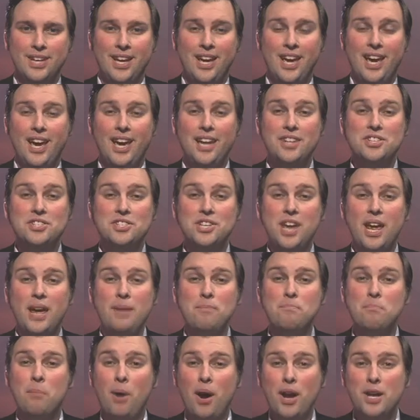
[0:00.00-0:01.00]
Its
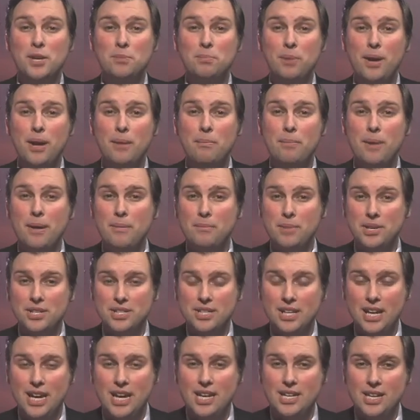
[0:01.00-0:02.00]
name might be a bit
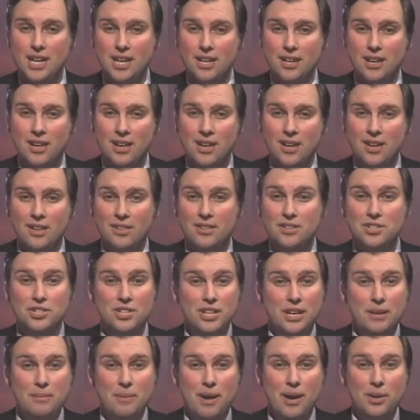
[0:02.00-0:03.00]
misleading. The
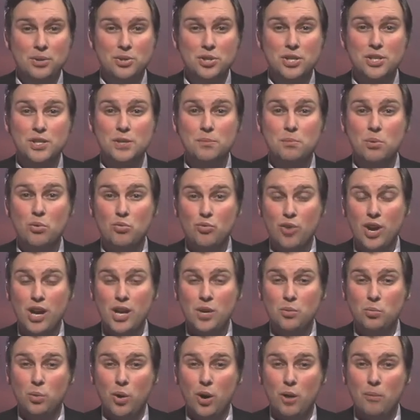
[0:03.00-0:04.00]
sea mouse is a
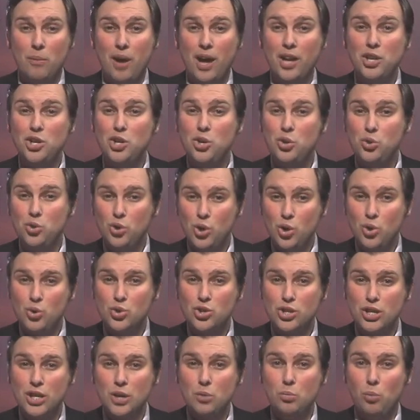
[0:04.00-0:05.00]
marine worm and you
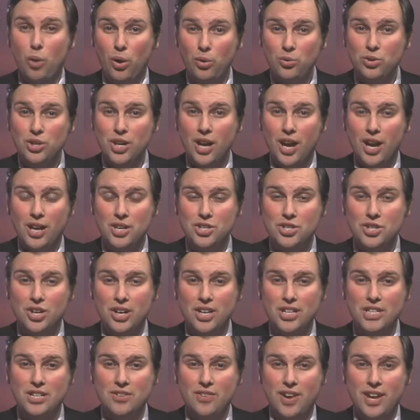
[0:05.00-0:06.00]
usually won't catch
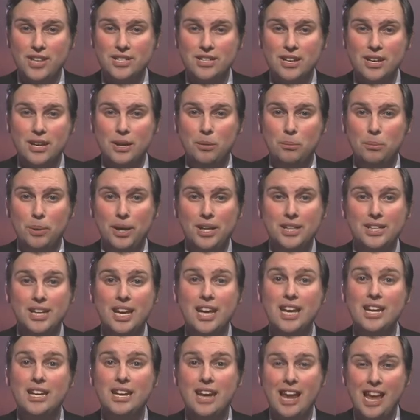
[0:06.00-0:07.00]
sight of it, but
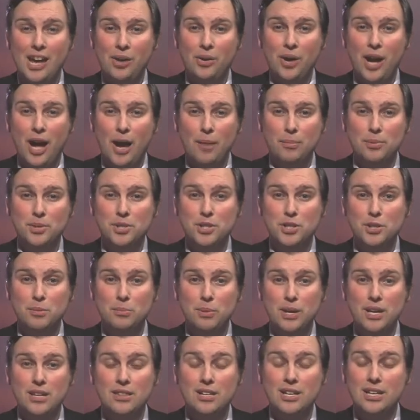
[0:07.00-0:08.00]
it now happens to
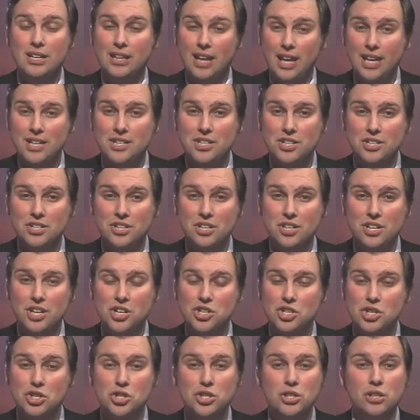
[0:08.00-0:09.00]
be the latest
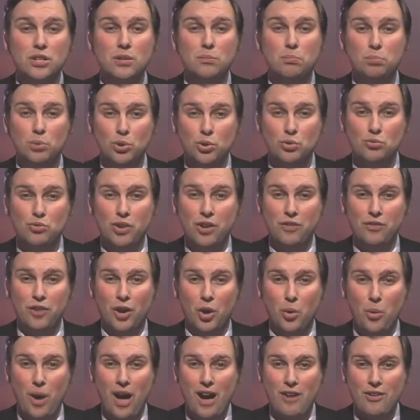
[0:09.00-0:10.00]
addition to the Blue Reef
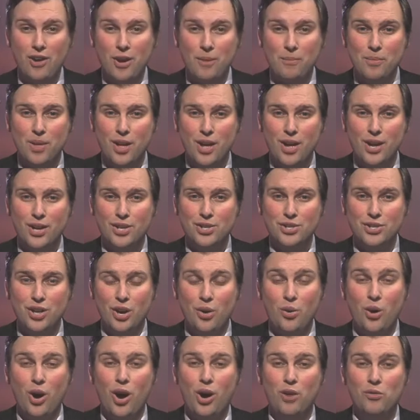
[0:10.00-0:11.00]
Aquarium. So
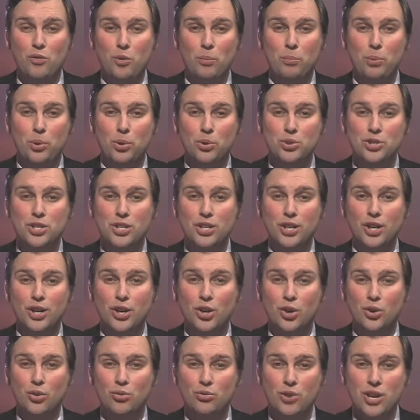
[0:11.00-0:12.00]
our reporter
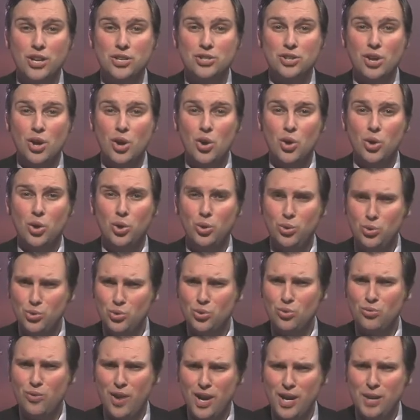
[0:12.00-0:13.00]
Nicole Ris, who's
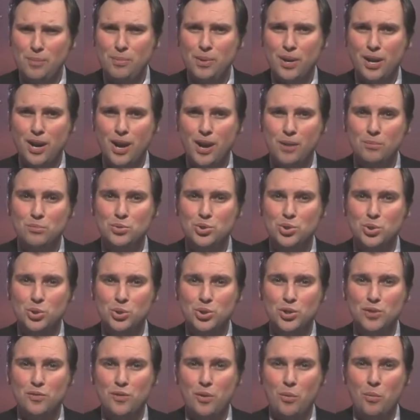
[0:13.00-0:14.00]
already become sort
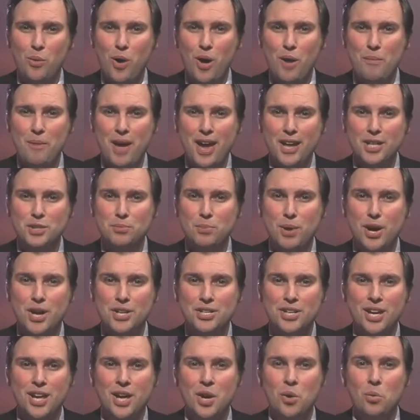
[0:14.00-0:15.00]
of a worm expert,
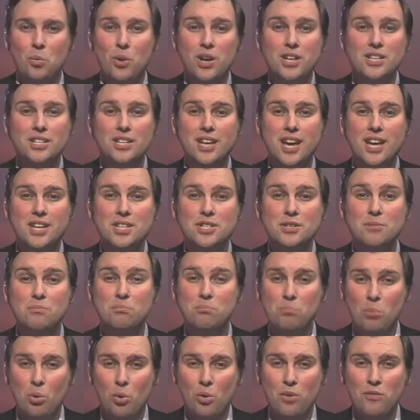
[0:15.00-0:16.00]
went to get some more
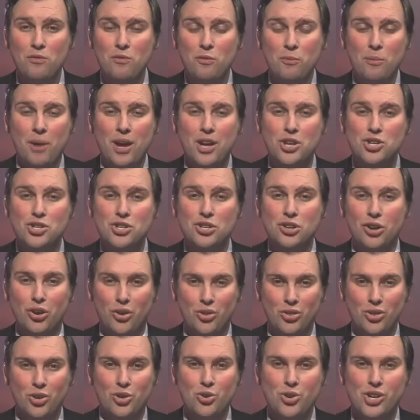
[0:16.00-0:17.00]
information on the
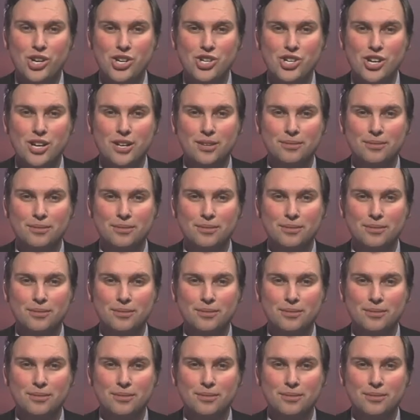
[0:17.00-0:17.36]
creature.